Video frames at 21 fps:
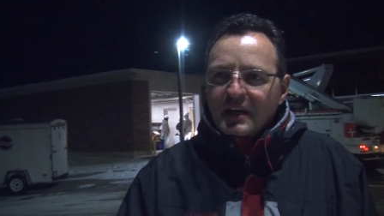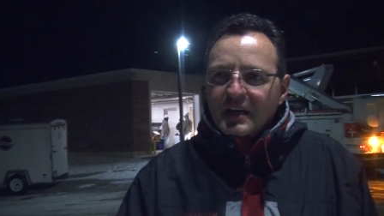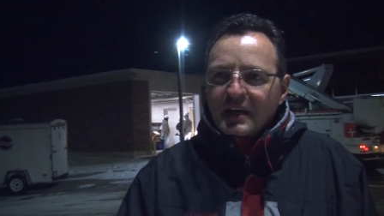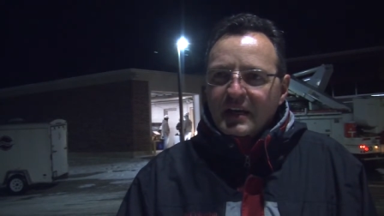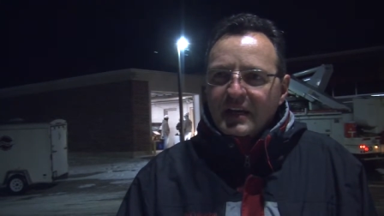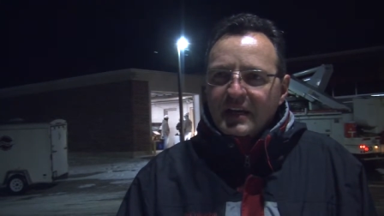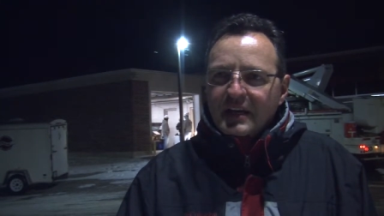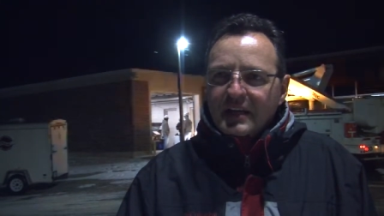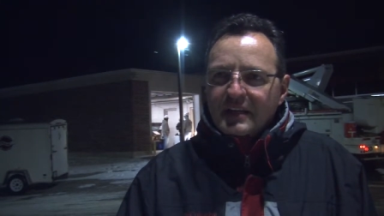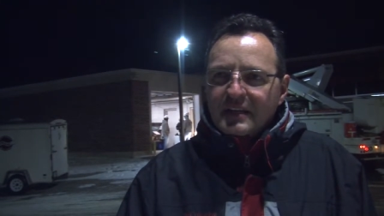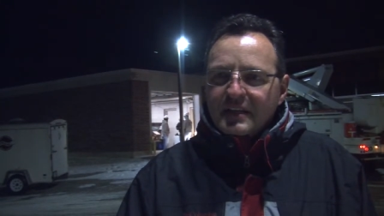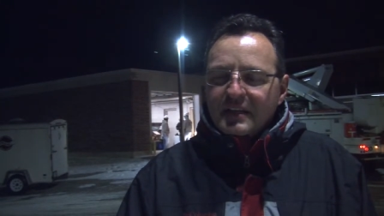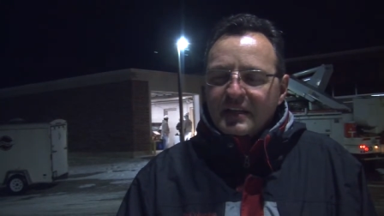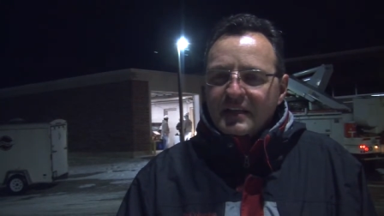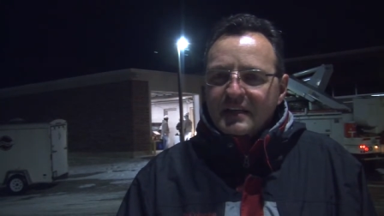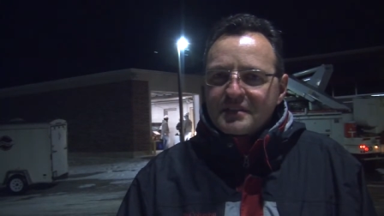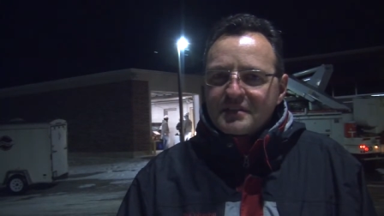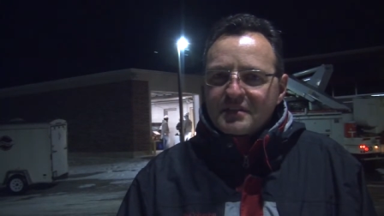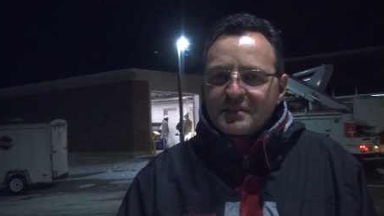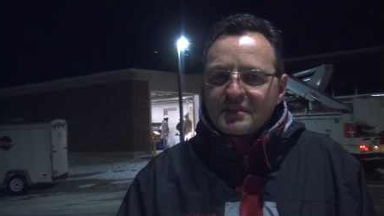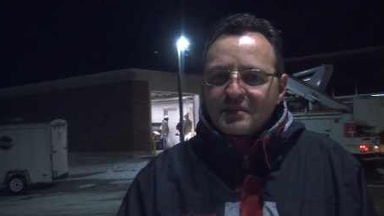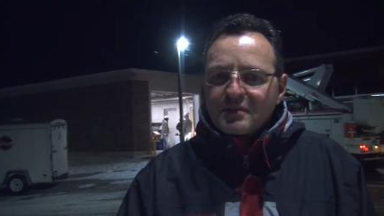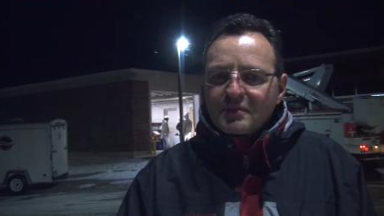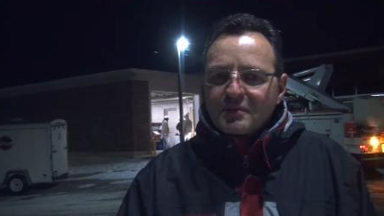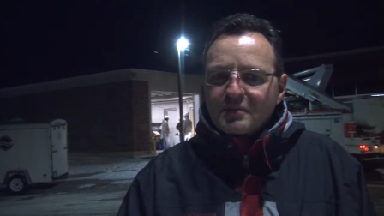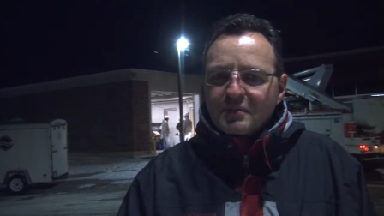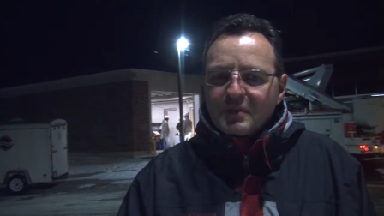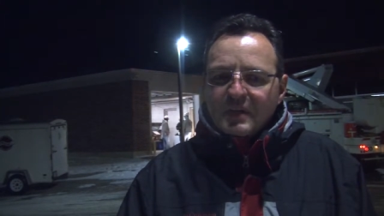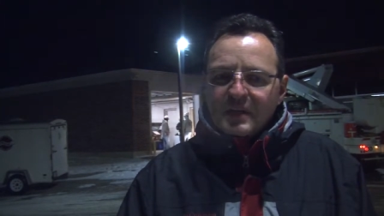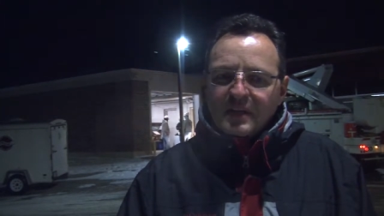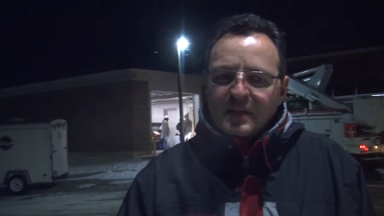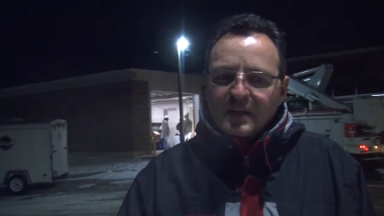and uh,
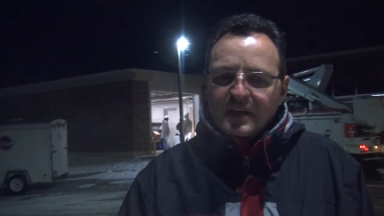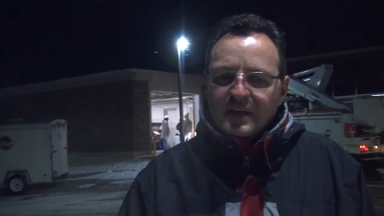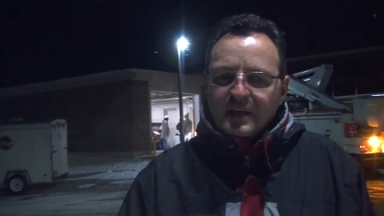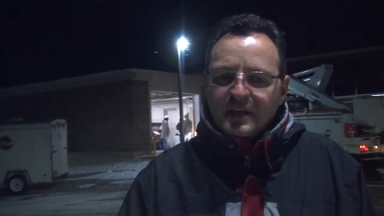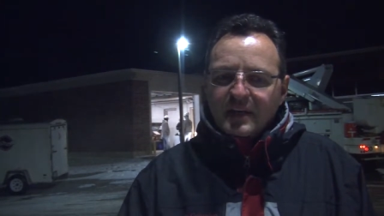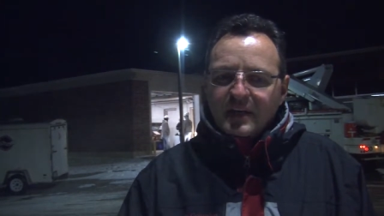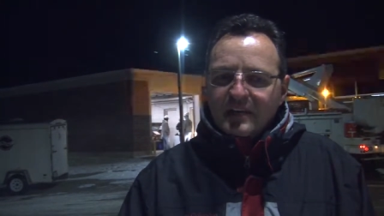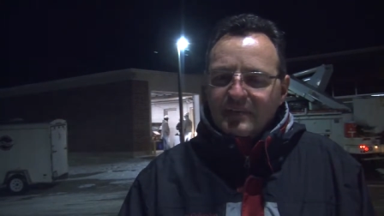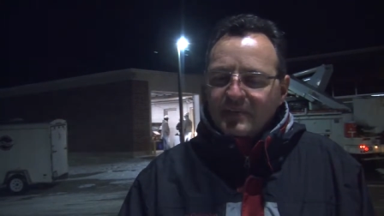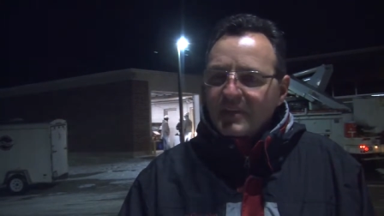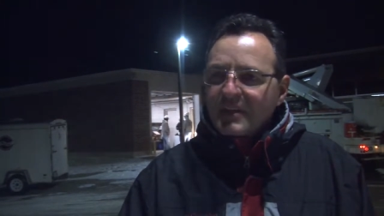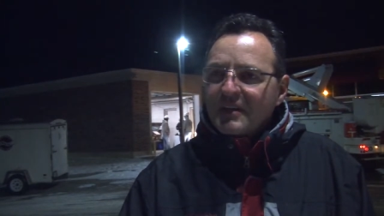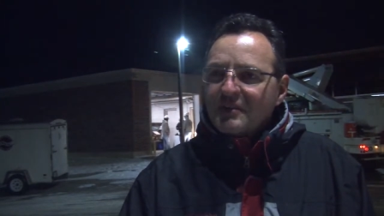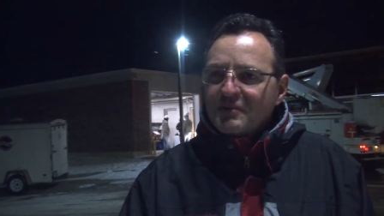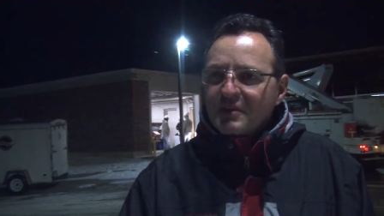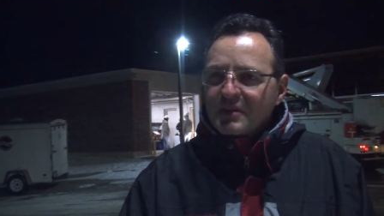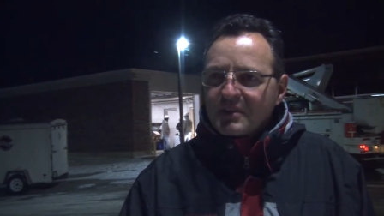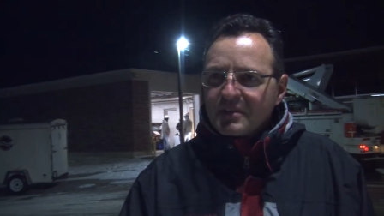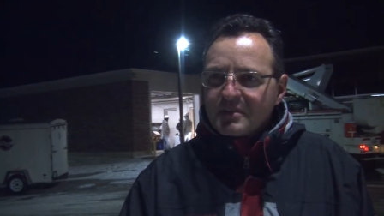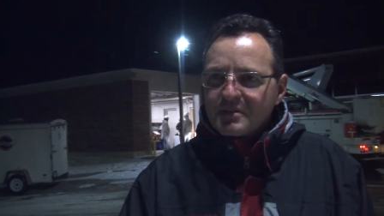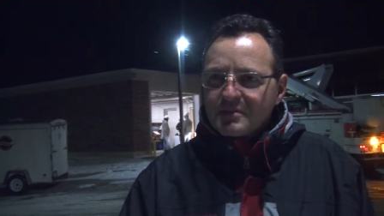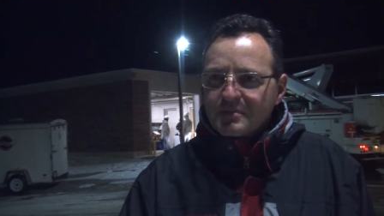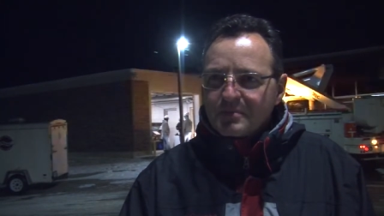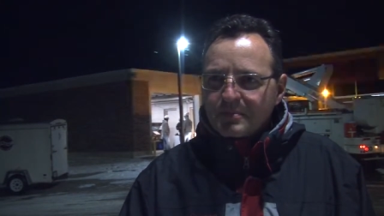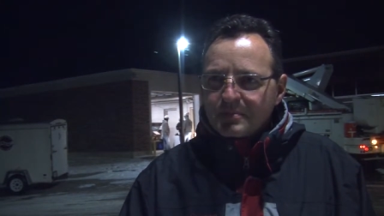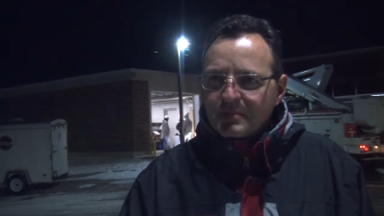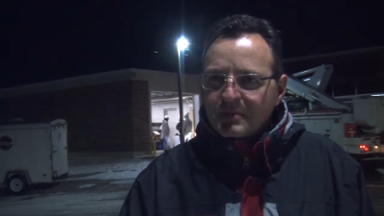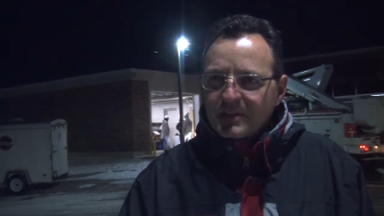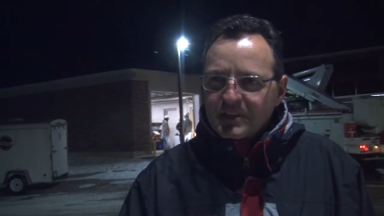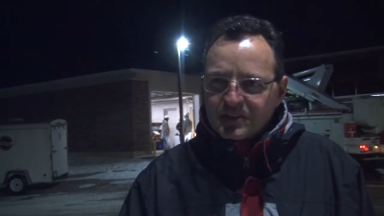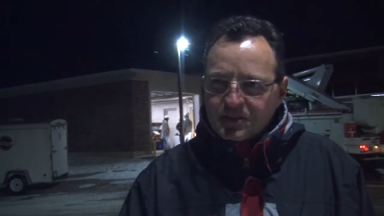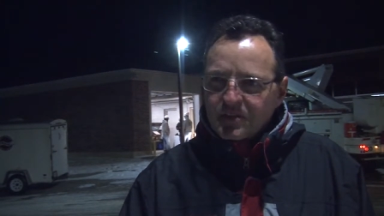so uh, everything worked as
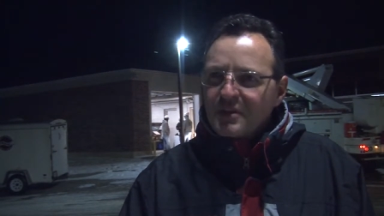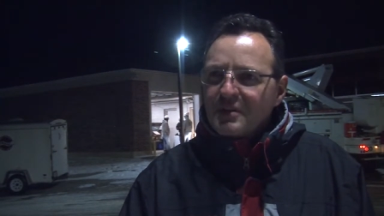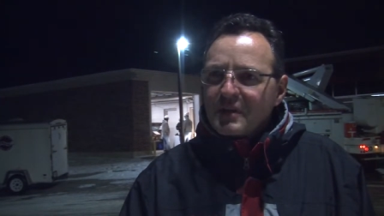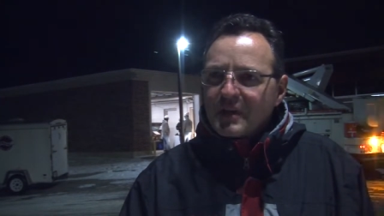it should